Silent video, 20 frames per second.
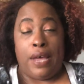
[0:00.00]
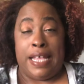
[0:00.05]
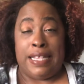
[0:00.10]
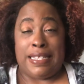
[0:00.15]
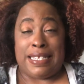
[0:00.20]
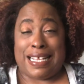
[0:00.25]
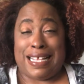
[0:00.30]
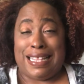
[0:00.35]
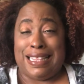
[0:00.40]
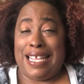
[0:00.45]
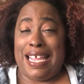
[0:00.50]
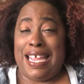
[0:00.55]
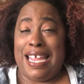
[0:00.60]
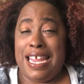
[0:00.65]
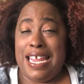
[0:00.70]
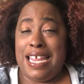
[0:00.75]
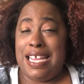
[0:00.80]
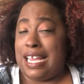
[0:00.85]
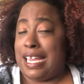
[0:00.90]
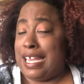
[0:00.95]
It's
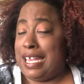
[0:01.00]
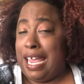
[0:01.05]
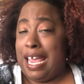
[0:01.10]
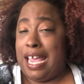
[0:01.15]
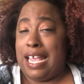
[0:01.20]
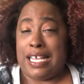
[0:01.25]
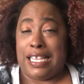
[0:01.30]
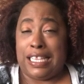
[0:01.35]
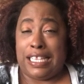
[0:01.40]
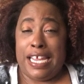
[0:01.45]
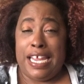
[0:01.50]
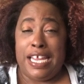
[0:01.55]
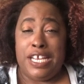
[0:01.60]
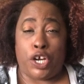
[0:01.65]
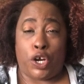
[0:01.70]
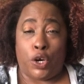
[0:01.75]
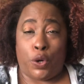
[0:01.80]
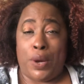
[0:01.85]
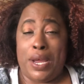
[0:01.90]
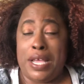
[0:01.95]
clean, again, clean,
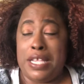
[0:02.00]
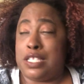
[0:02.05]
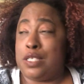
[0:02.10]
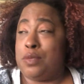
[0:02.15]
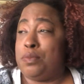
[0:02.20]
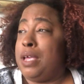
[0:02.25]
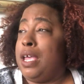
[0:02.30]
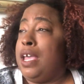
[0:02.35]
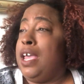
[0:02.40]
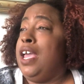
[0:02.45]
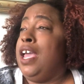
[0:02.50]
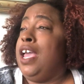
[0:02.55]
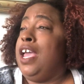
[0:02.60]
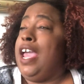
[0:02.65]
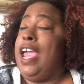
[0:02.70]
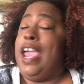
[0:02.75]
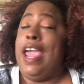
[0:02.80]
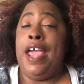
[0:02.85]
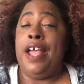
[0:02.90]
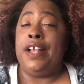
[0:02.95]
crisp.
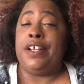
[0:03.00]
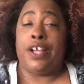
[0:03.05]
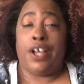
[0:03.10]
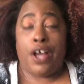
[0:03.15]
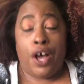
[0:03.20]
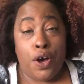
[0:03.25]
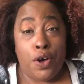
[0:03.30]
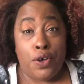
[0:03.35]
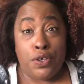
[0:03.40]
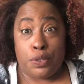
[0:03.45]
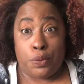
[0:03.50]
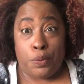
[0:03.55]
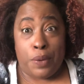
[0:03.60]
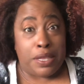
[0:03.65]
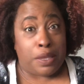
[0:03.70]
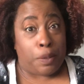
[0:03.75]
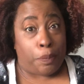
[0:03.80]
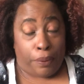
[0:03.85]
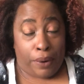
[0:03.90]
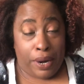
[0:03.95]
It goes
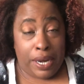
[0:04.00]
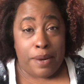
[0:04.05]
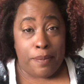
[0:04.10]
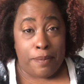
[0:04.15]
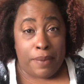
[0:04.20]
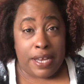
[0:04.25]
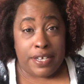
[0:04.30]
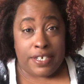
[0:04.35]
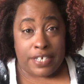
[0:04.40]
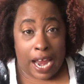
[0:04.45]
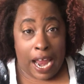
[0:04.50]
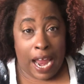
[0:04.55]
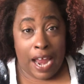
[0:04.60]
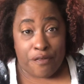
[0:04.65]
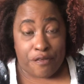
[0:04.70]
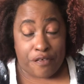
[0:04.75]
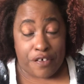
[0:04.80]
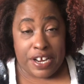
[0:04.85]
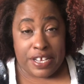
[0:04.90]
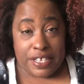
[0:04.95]
with pretty much
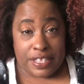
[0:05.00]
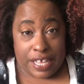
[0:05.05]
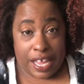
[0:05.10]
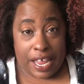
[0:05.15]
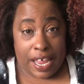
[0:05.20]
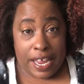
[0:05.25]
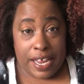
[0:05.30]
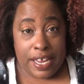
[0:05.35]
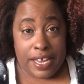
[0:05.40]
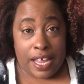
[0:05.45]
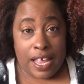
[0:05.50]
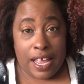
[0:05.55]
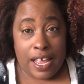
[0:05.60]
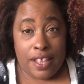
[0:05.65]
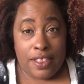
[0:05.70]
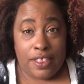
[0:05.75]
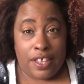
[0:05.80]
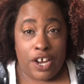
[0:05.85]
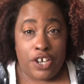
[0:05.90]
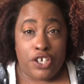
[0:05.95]
everything
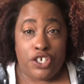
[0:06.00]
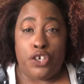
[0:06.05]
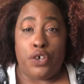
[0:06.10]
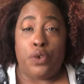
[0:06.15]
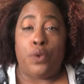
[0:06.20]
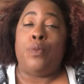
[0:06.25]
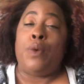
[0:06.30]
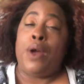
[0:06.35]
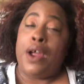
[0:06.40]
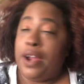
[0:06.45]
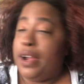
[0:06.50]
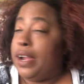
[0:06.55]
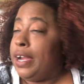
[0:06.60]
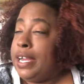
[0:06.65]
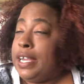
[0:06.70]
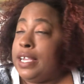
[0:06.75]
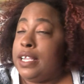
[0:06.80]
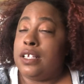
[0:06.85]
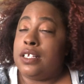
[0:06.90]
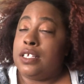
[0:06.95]
that you're wearing.